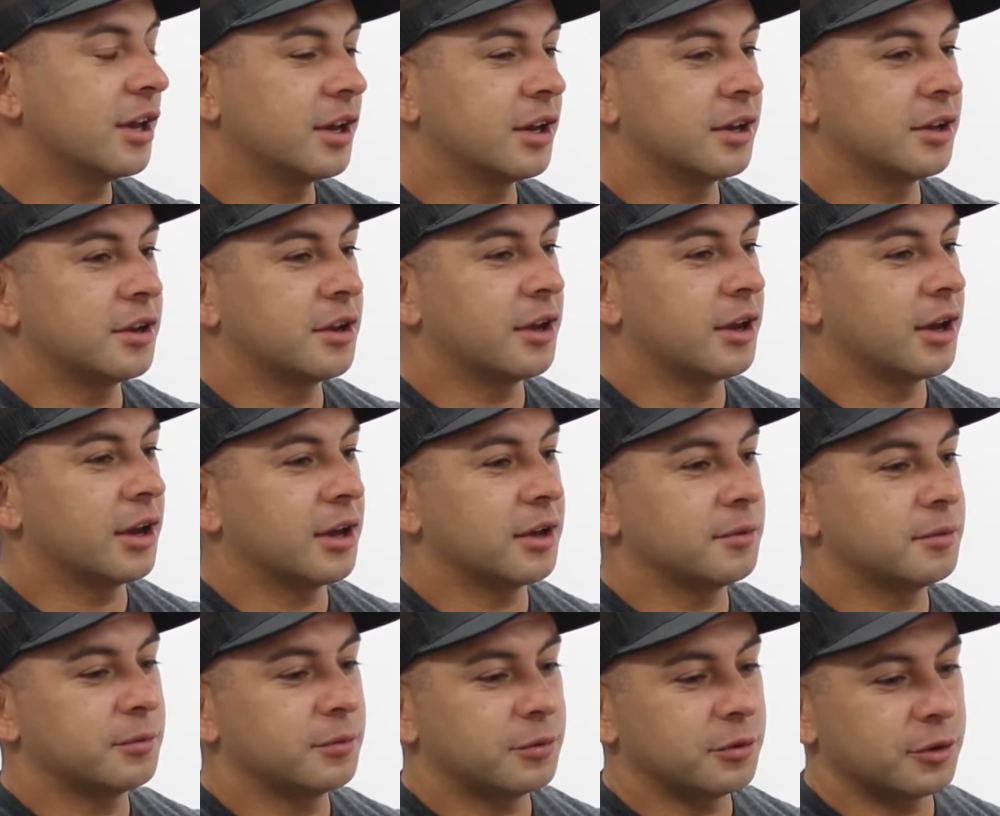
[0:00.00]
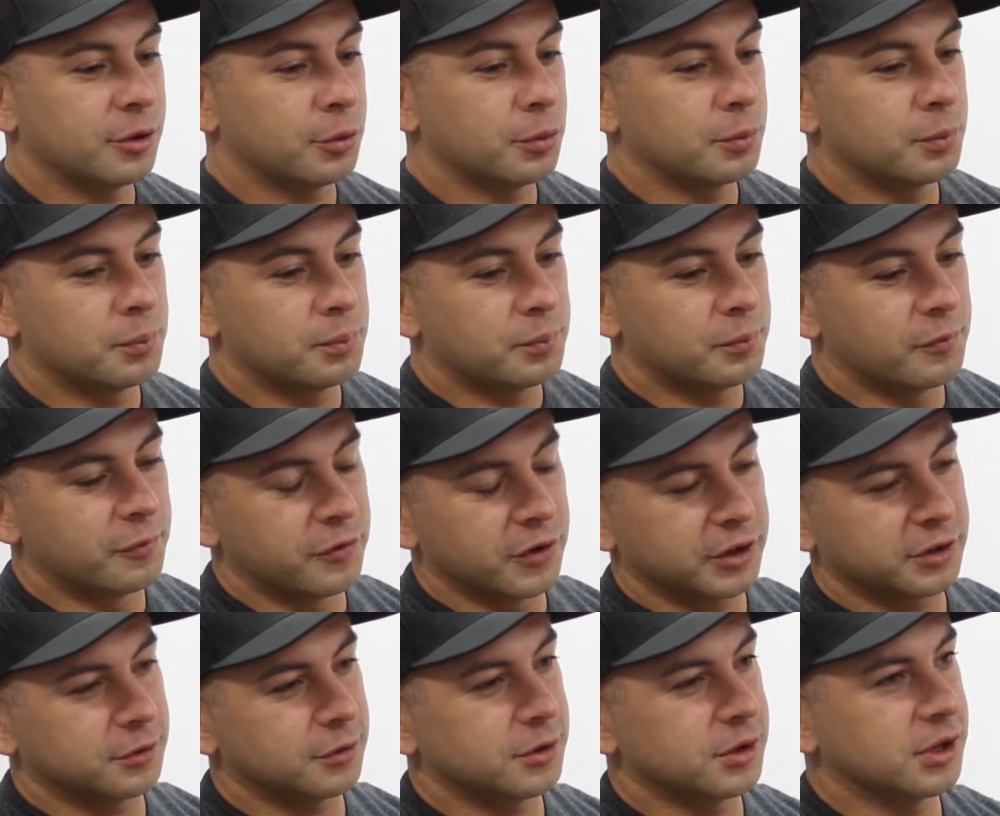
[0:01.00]
And so
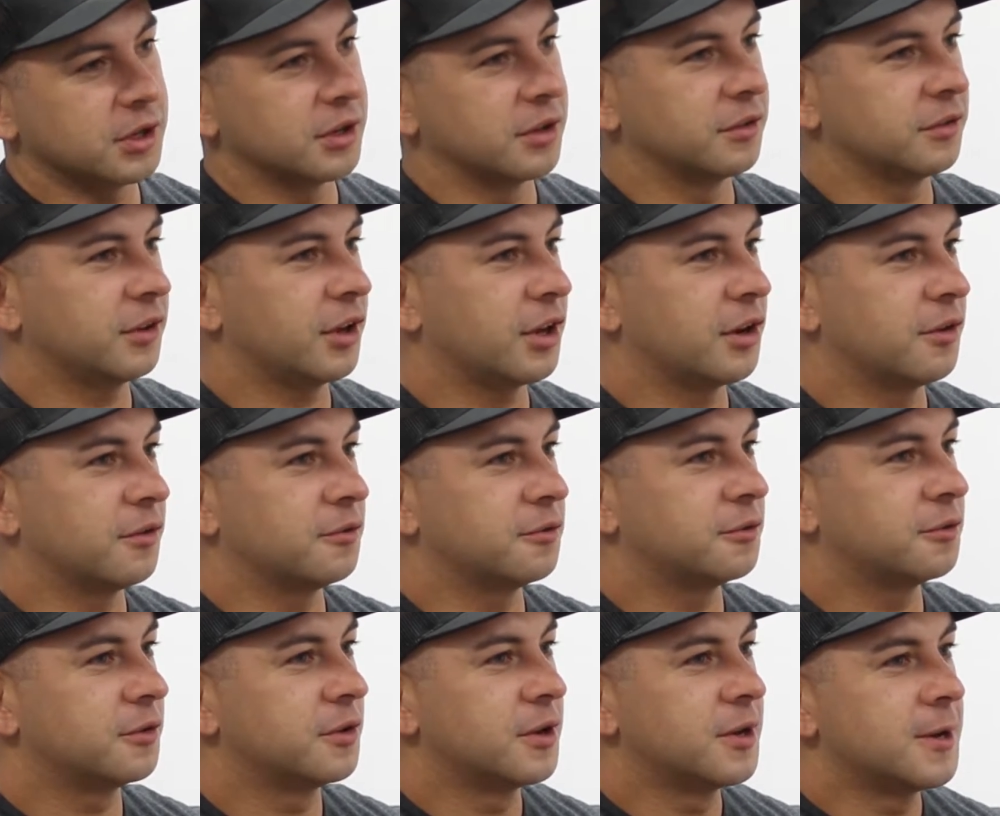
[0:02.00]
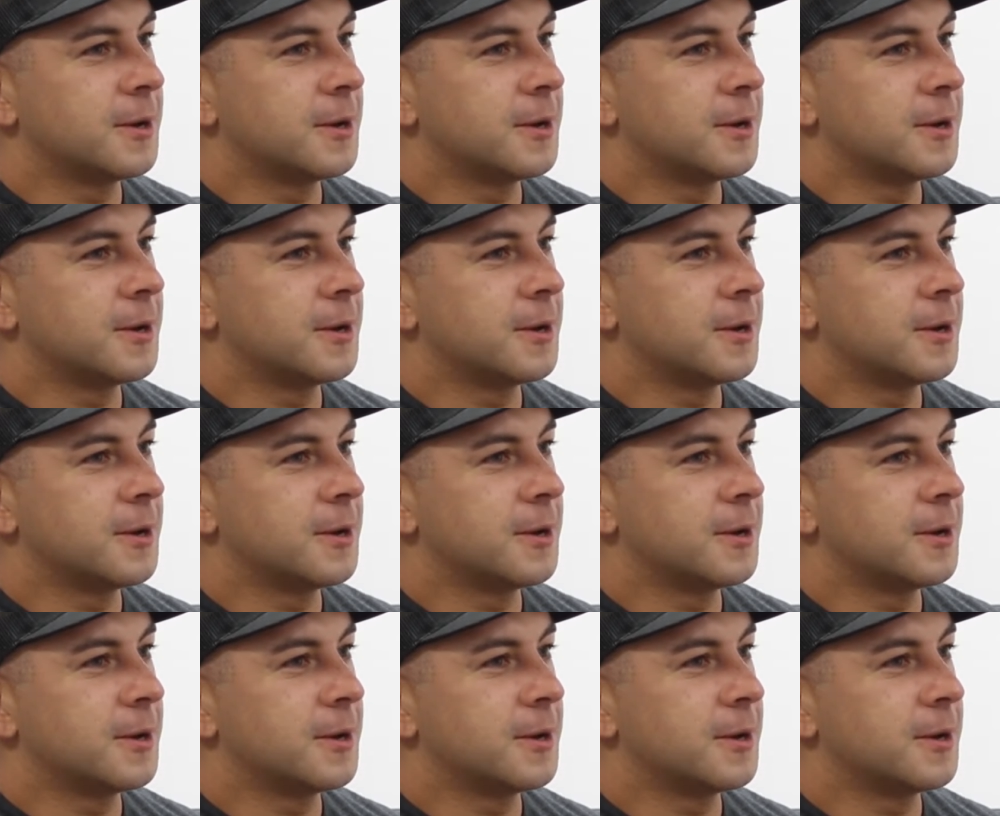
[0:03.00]
Victory is kind of